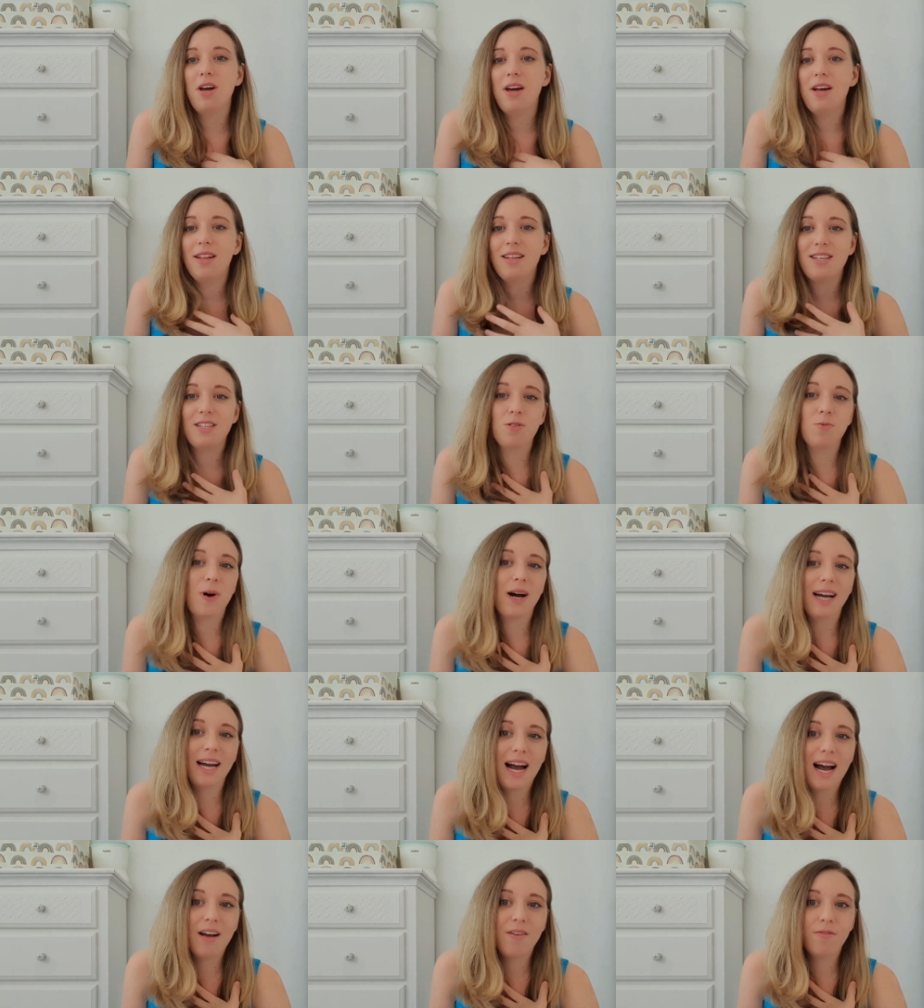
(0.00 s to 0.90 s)
is why
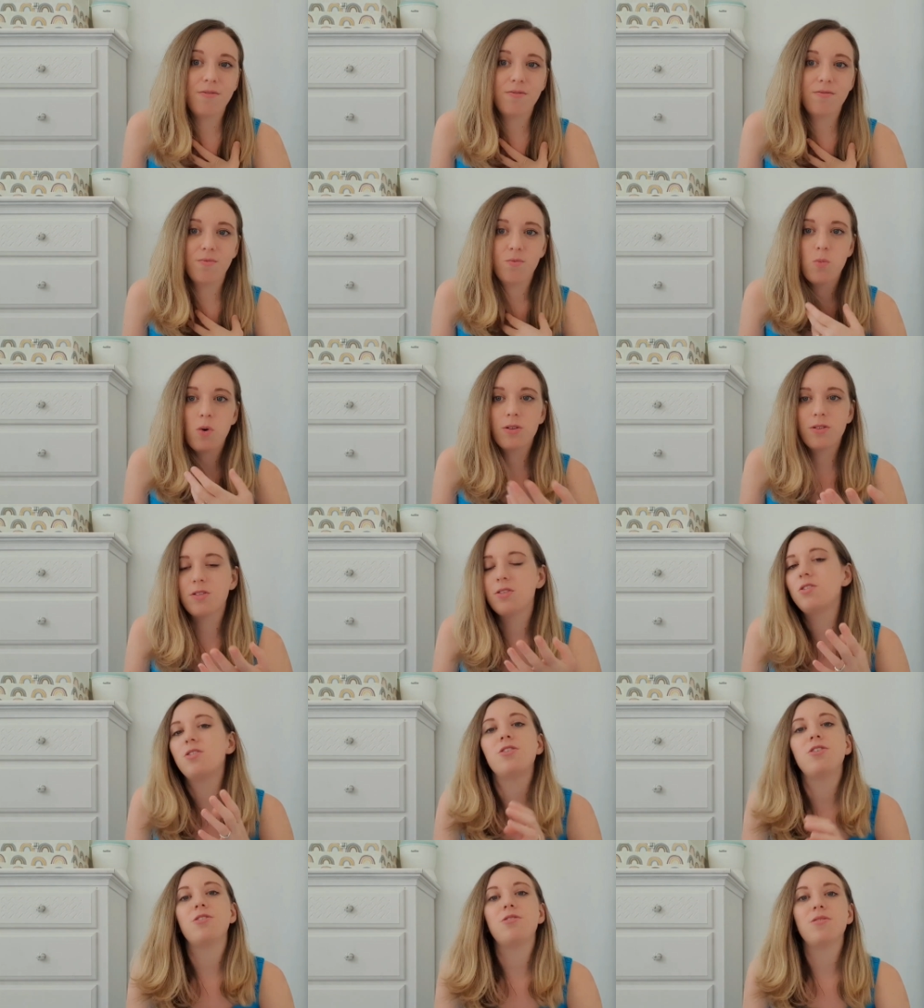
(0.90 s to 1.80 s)
I've wanted
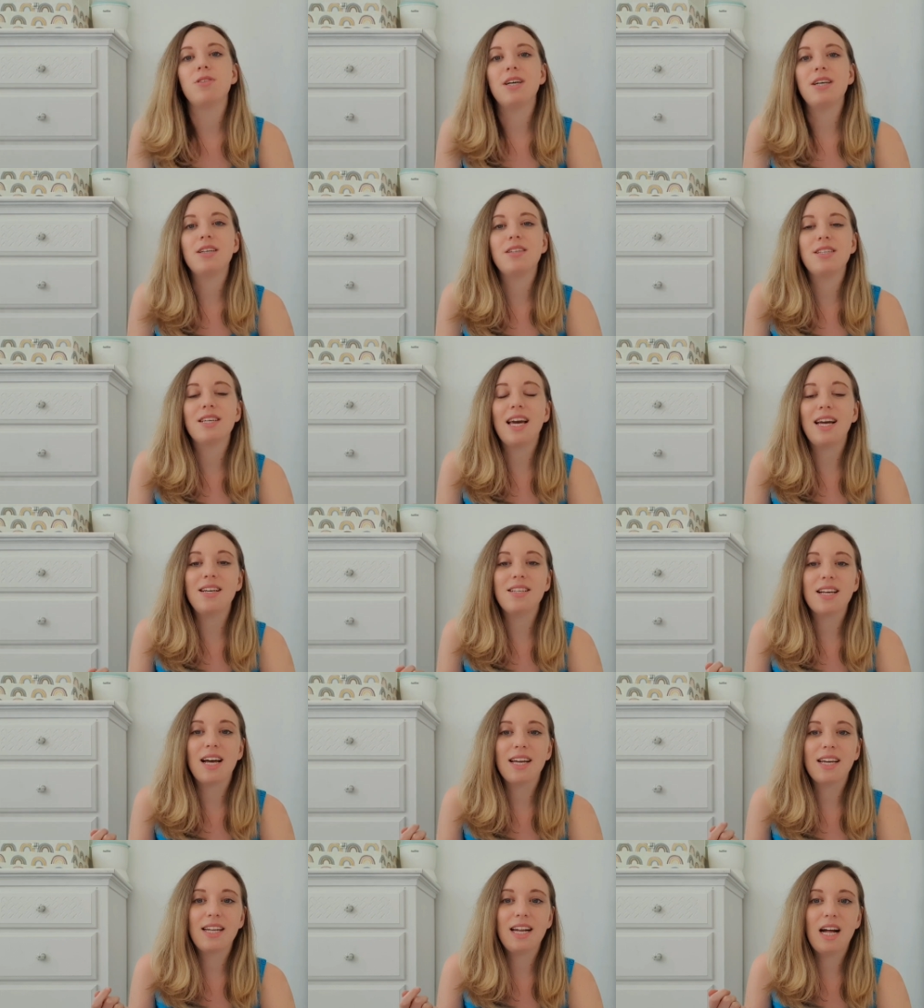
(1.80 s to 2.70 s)
to do this, in case
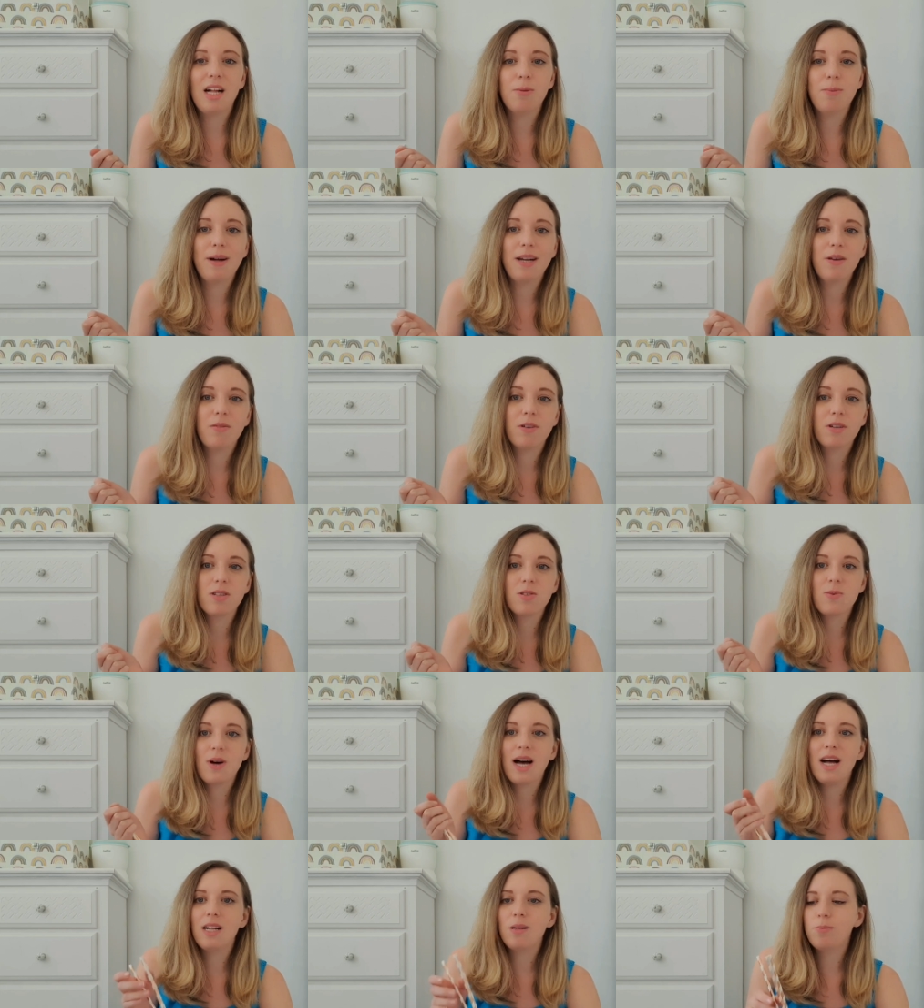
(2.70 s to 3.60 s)
I can help anyone as
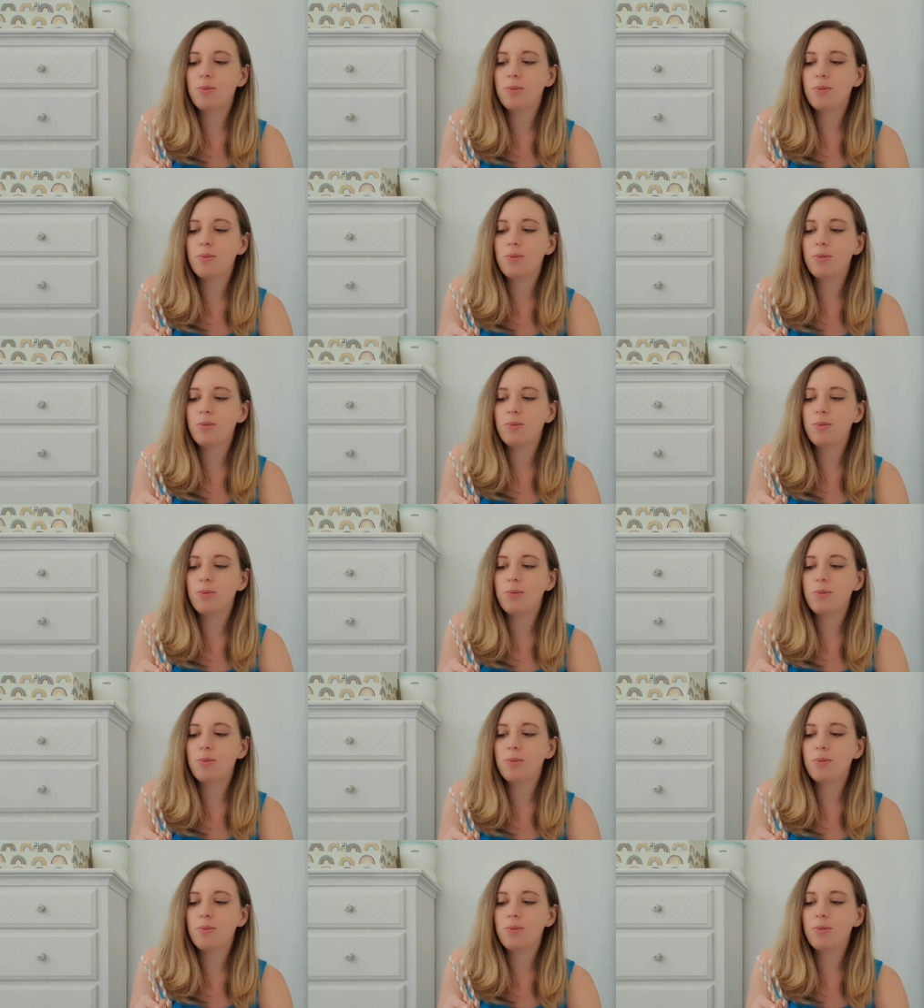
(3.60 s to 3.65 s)
well.